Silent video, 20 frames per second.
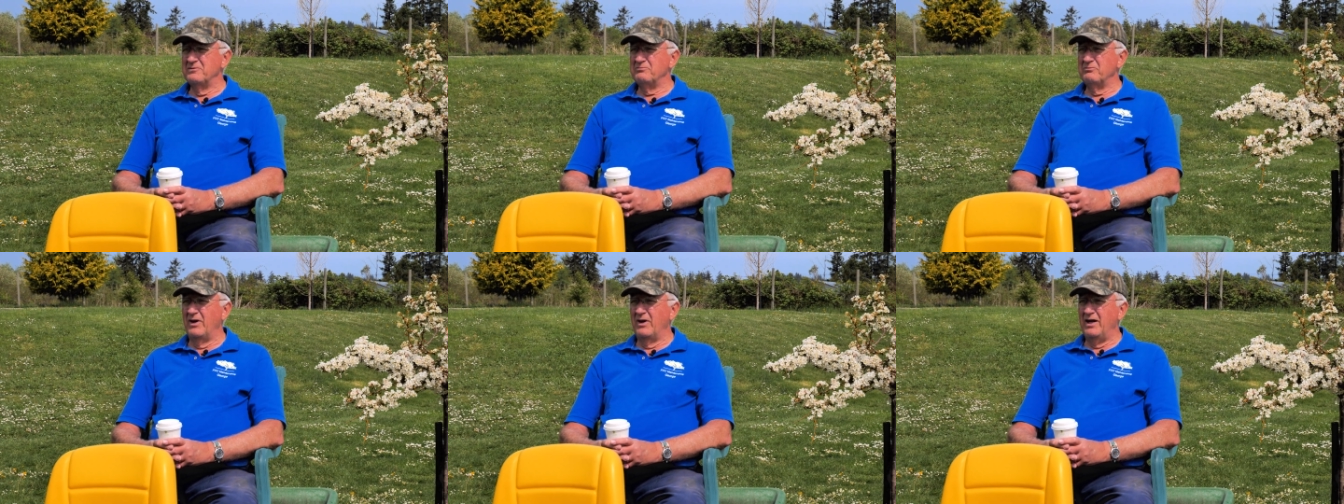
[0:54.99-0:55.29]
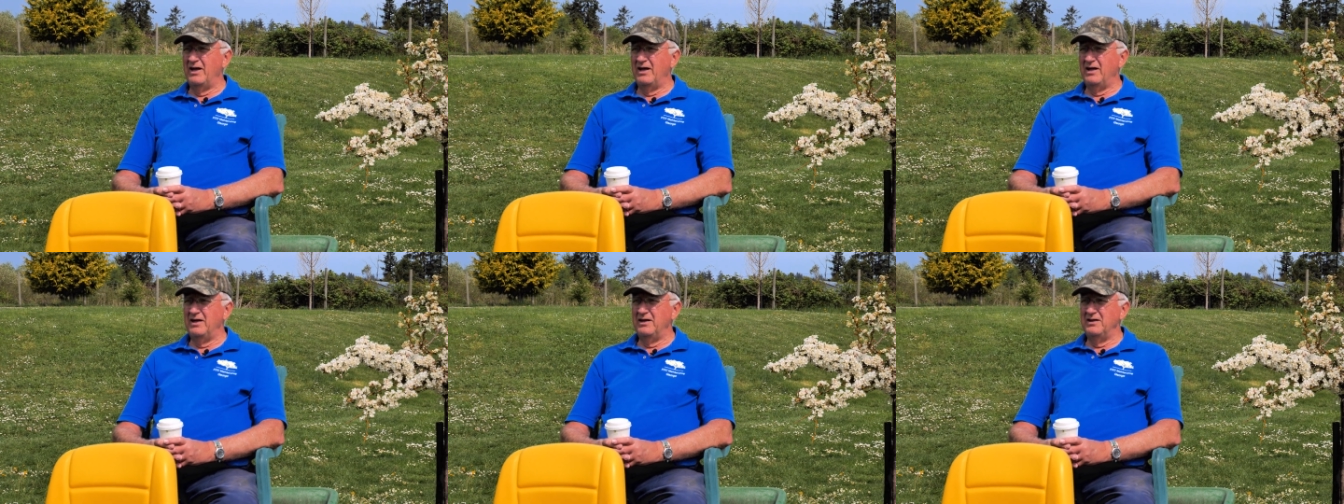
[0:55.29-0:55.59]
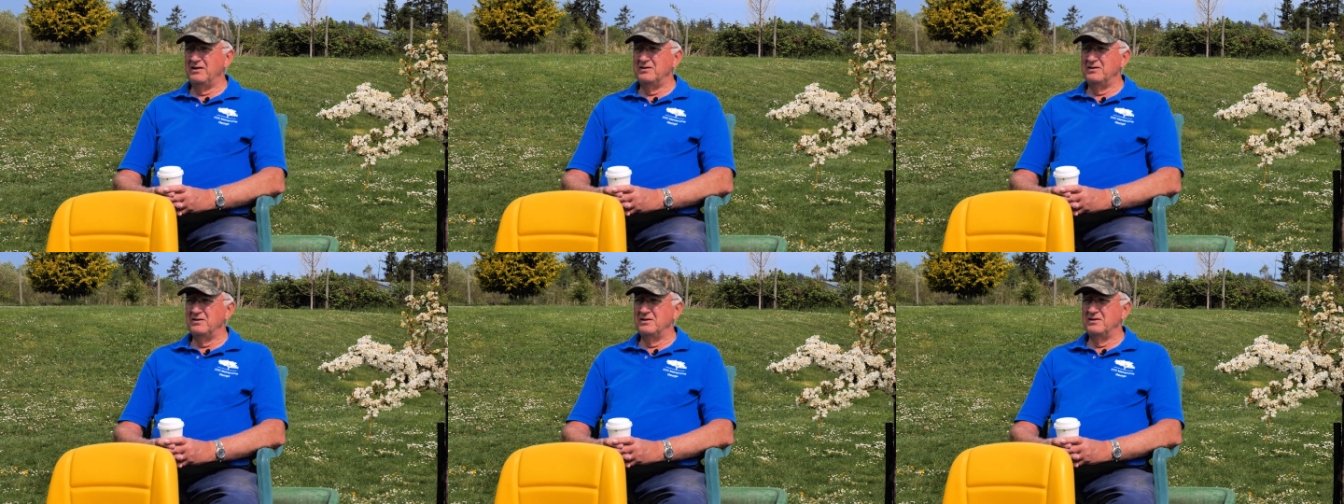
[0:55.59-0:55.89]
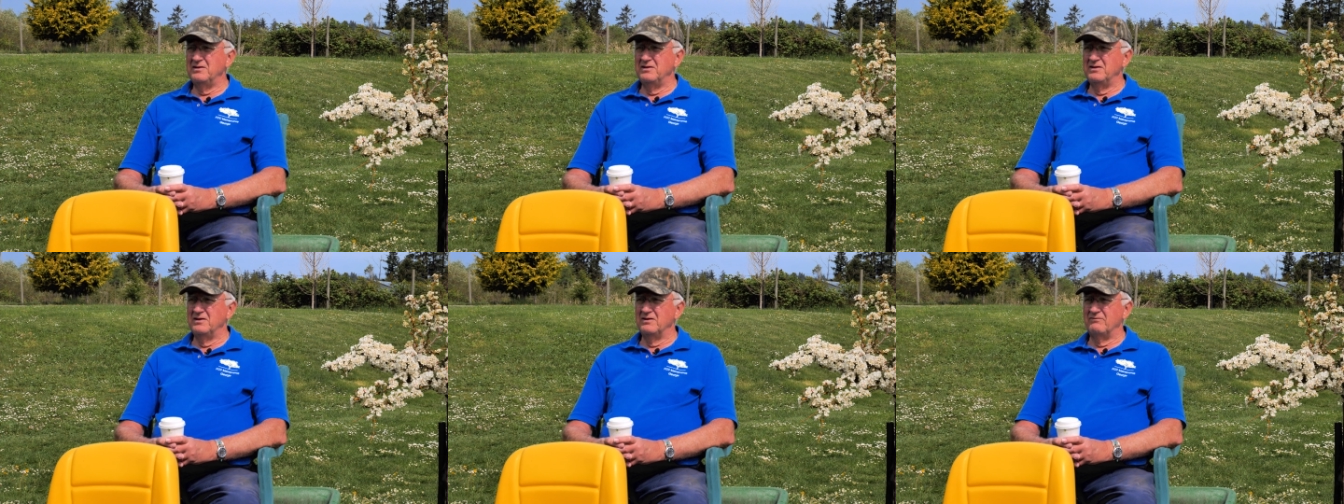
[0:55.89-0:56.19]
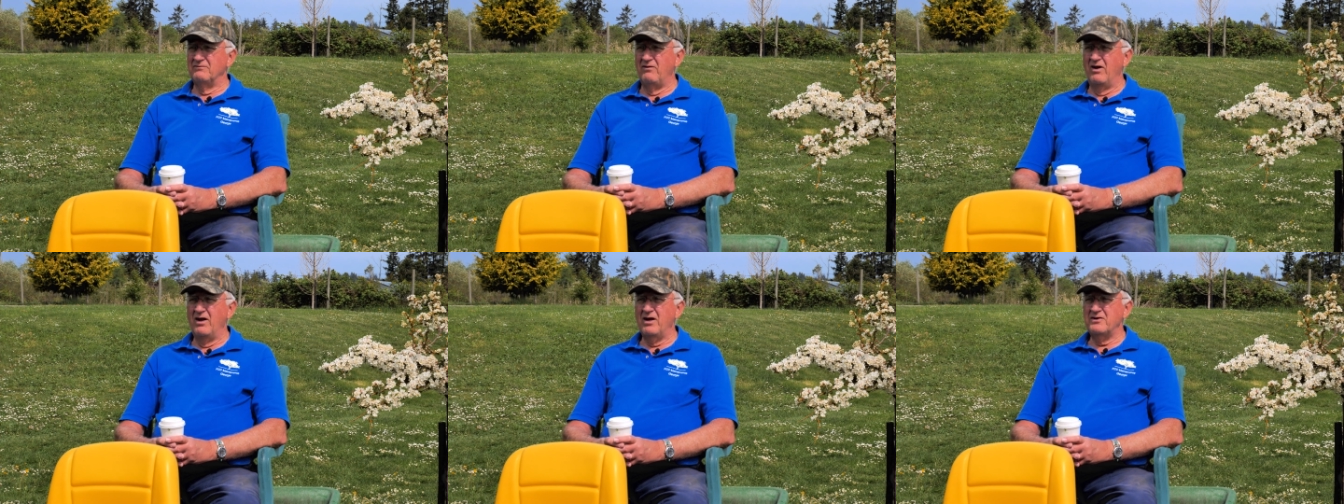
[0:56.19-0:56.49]
My
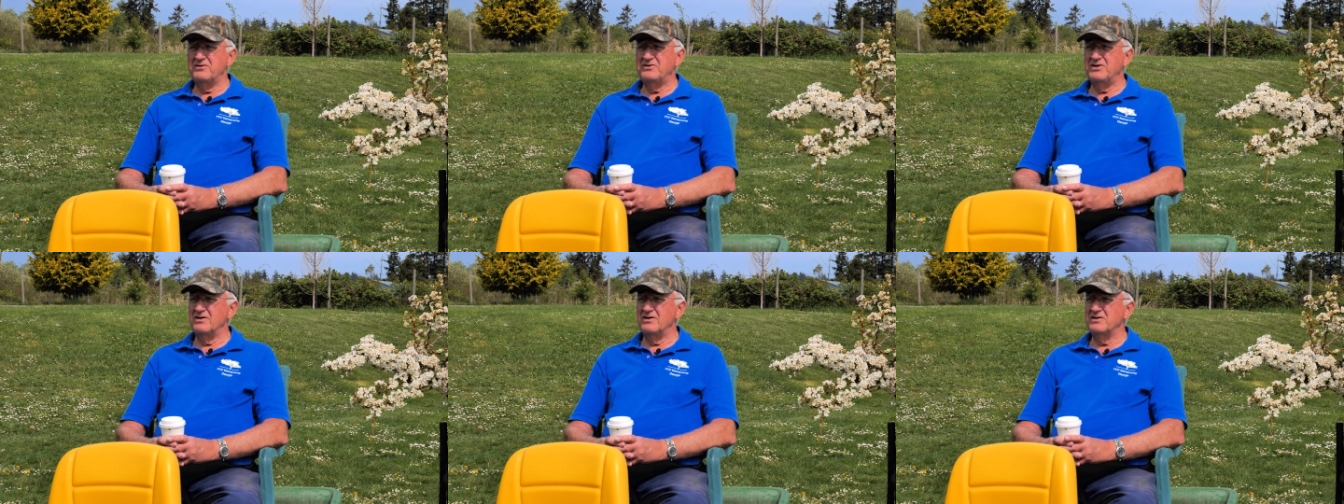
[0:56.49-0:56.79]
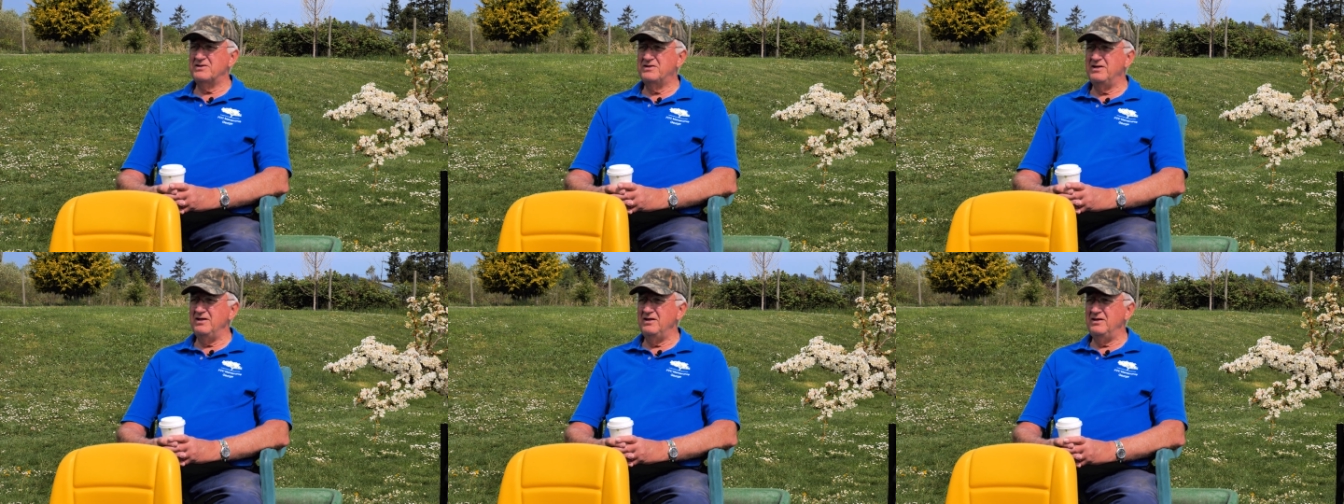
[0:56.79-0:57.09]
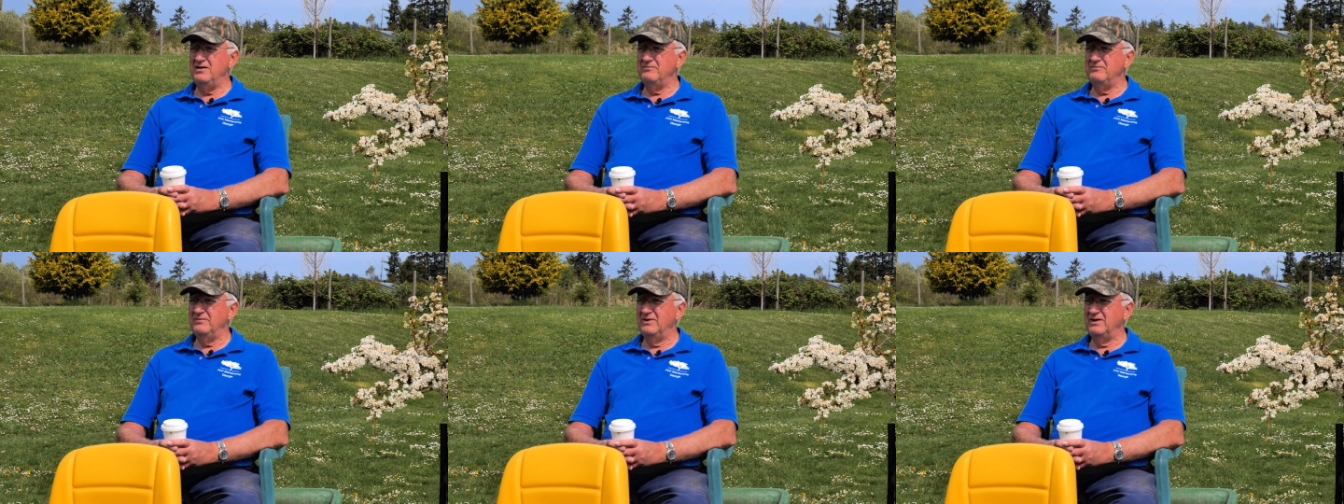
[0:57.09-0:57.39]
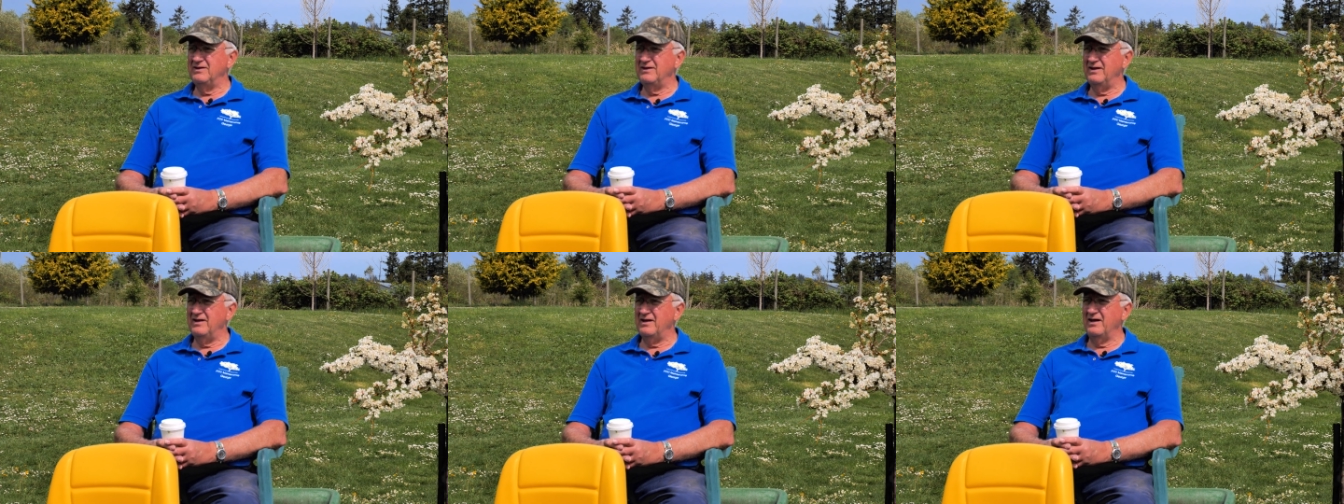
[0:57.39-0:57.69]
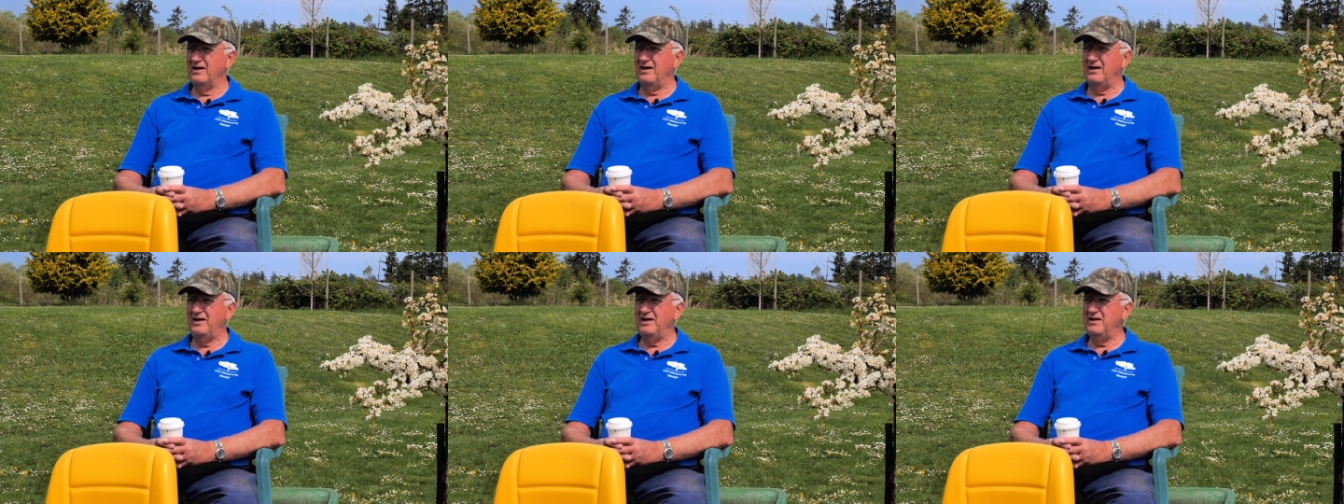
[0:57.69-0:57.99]
volunteer team and
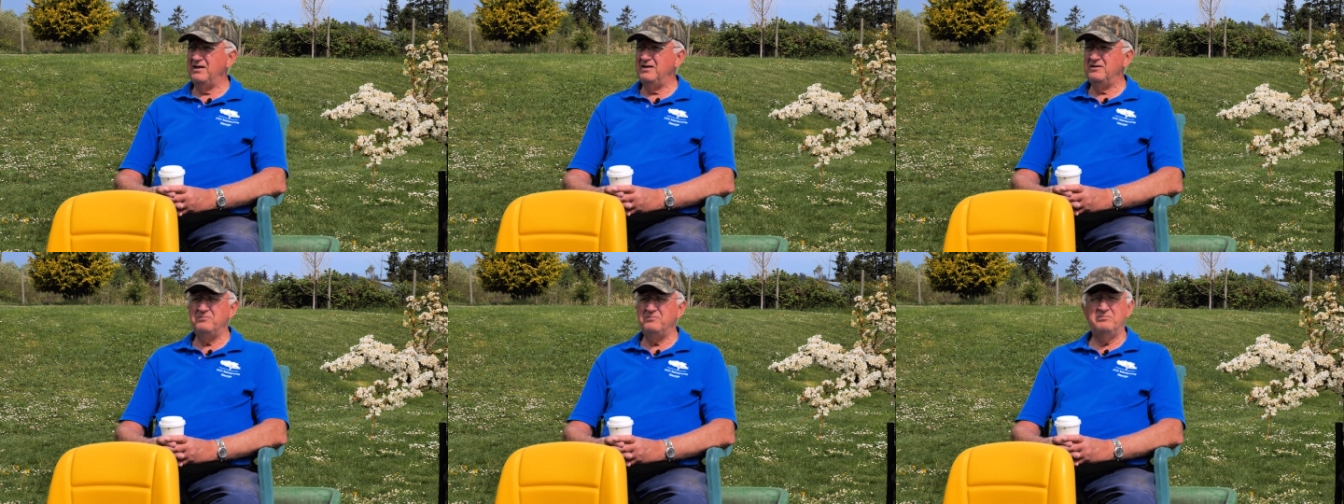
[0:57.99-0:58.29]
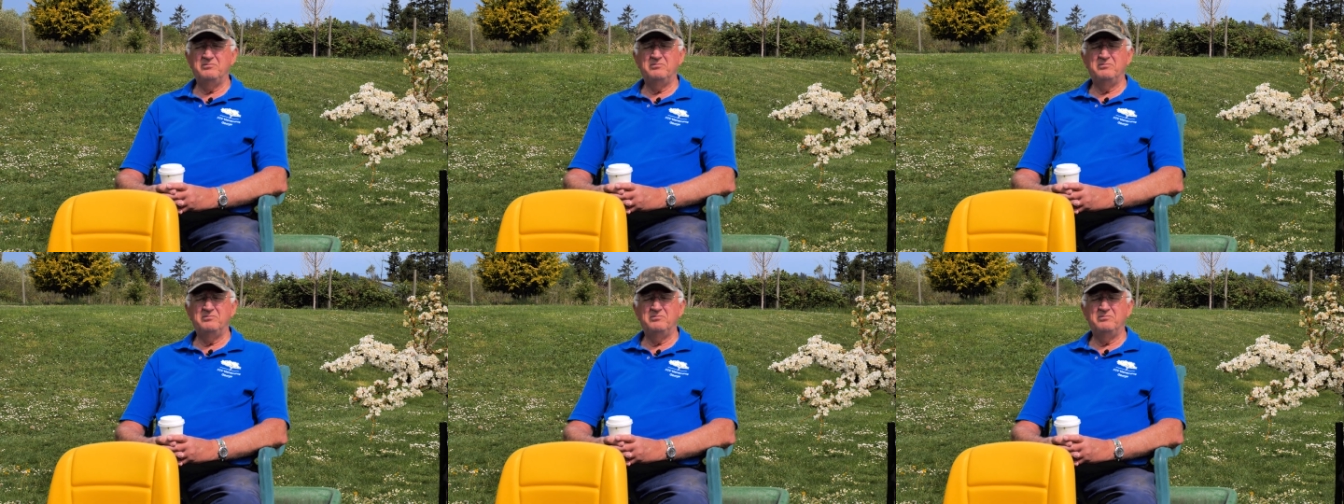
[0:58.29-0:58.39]
I